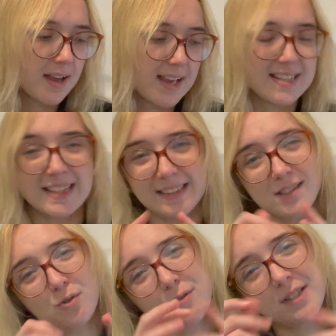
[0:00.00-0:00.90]
is a little
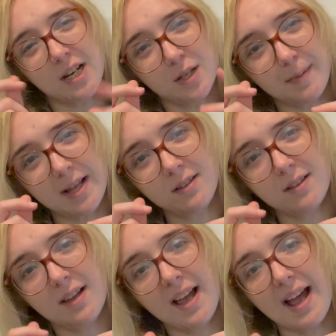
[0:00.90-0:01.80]
sort of stud belt
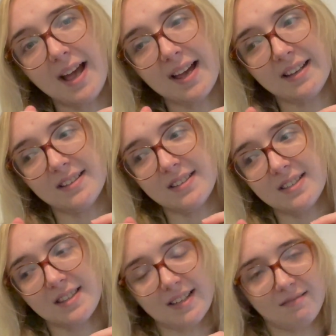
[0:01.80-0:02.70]
and
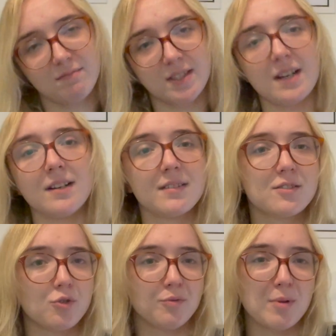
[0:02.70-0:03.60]
the stud
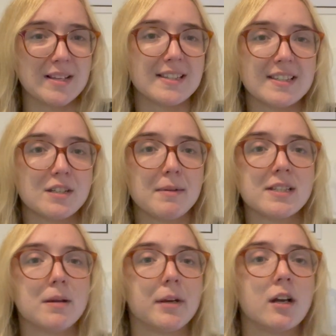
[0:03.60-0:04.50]
sort of presses into my
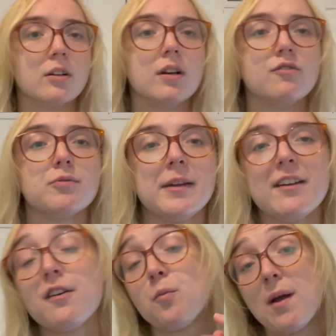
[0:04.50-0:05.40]
stomach uncomfortably
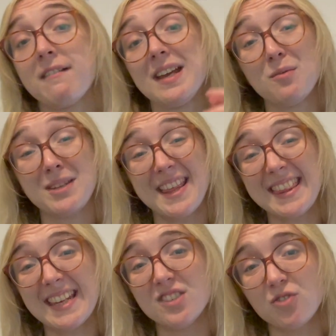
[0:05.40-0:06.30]
if I'm wearing it with a
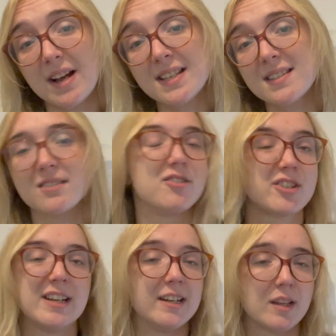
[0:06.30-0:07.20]
thin dress so I
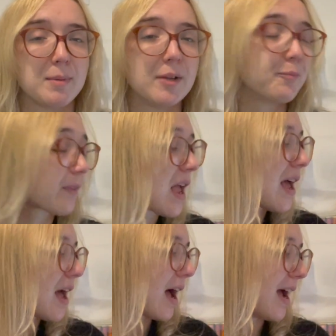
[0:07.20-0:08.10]
just need another belt
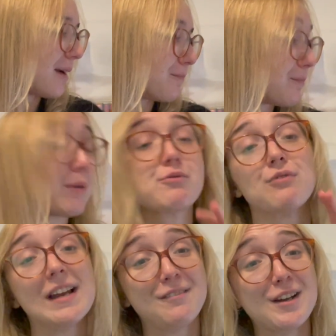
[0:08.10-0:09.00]
um, but it was
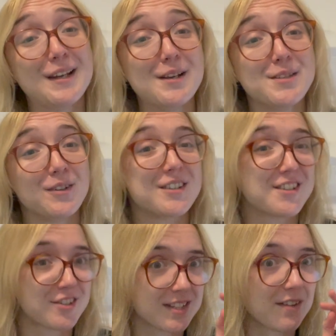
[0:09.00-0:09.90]
really, really useful to
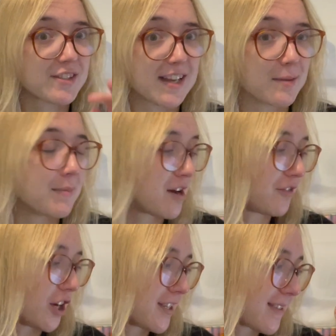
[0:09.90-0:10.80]
just have a second pair of
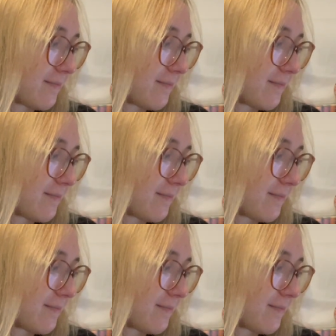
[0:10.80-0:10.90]
eyes.